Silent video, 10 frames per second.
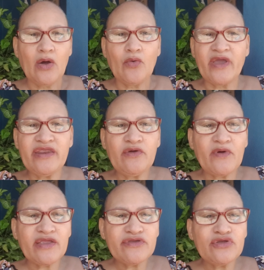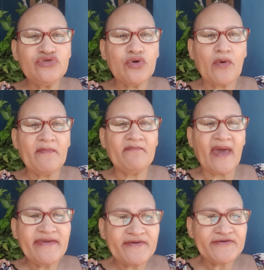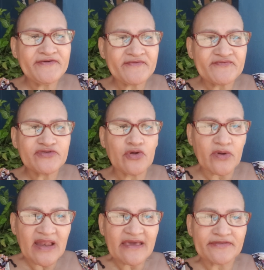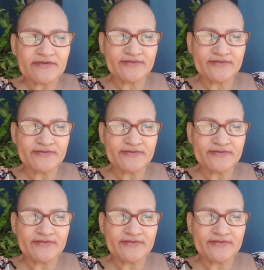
when he went into a makeshift toilet.